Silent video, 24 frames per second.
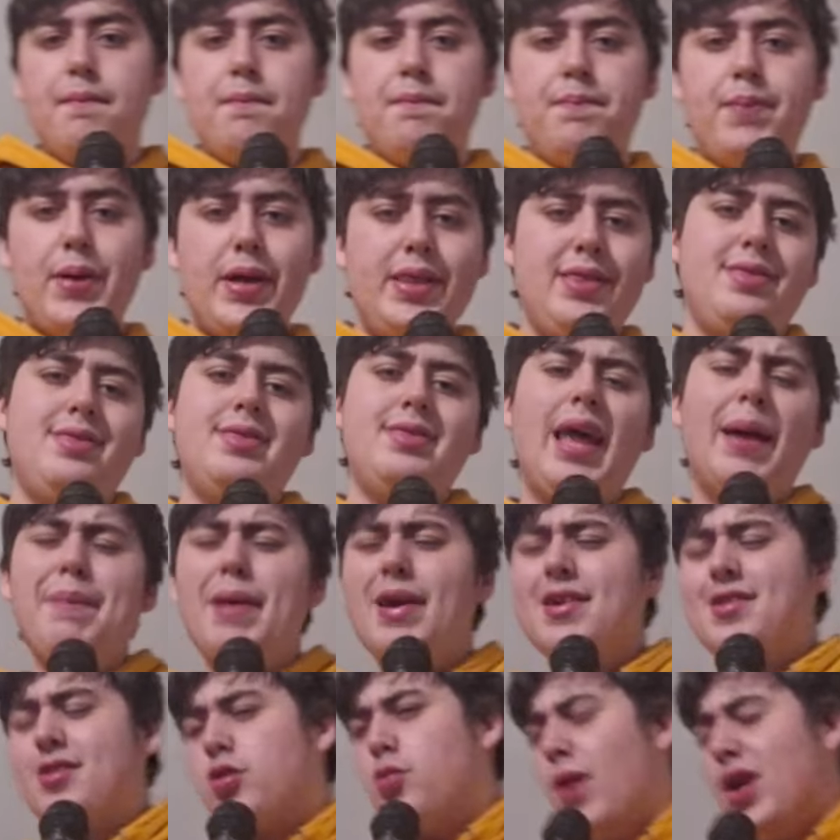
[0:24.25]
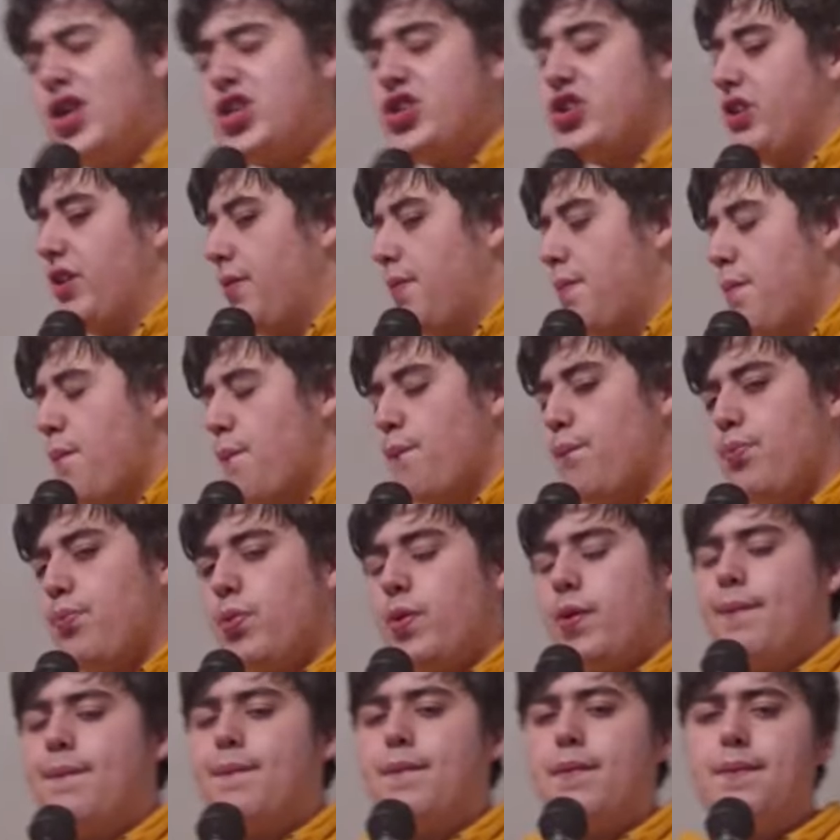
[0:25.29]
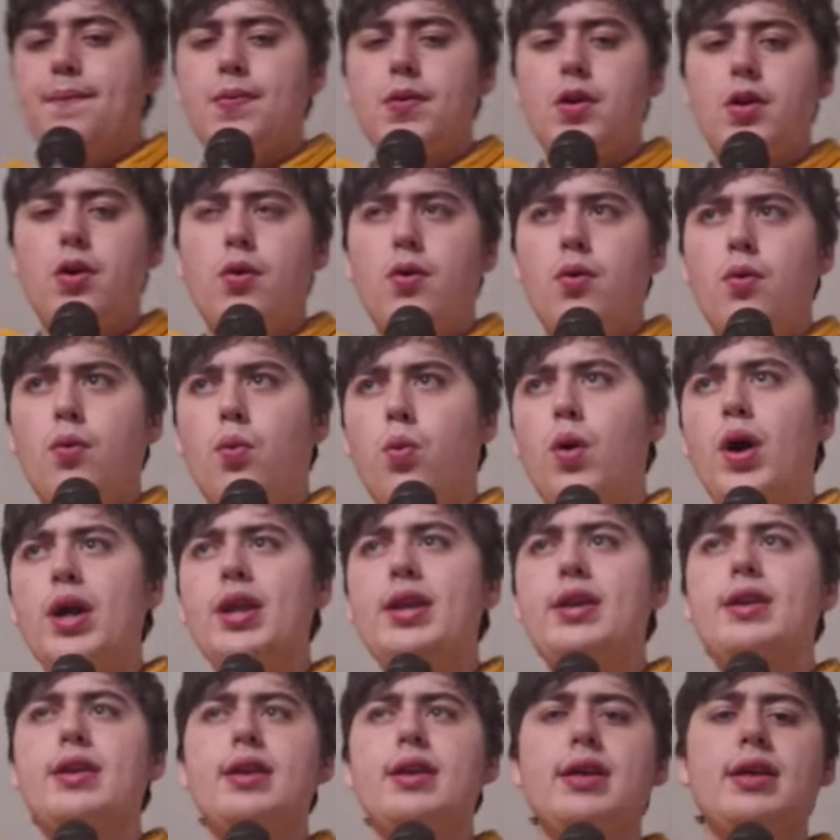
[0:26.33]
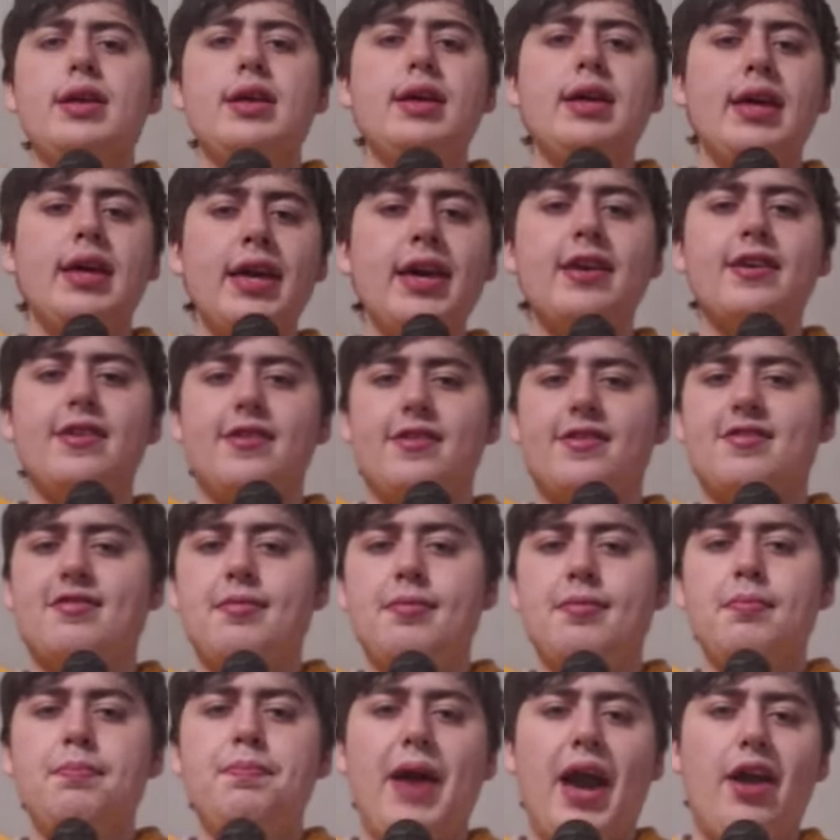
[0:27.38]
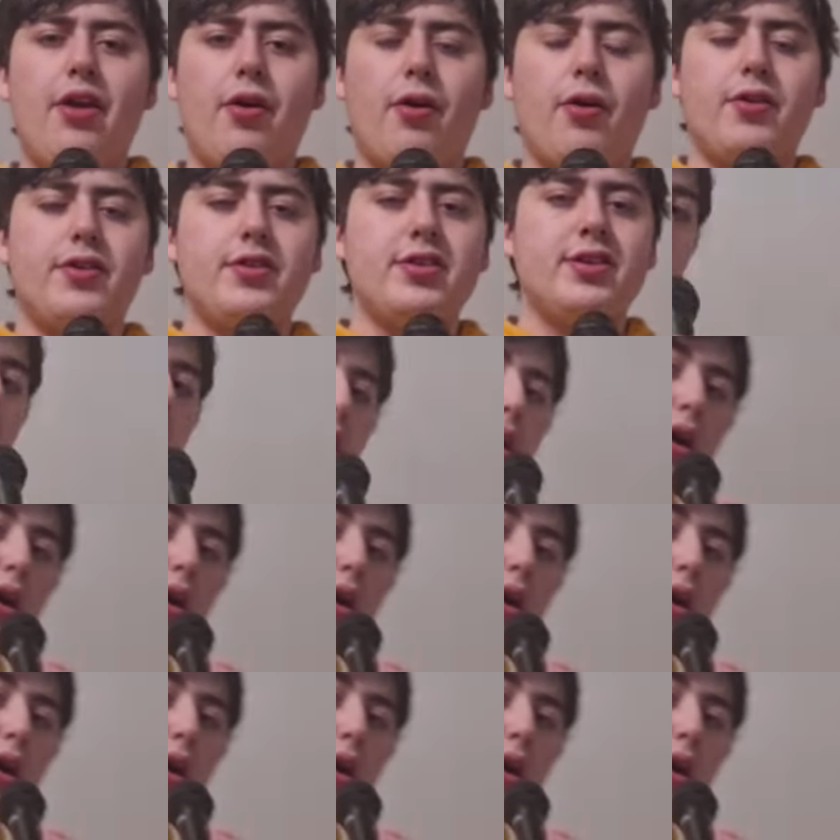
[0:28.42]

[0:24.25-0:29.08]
But that begs the question what is bad art?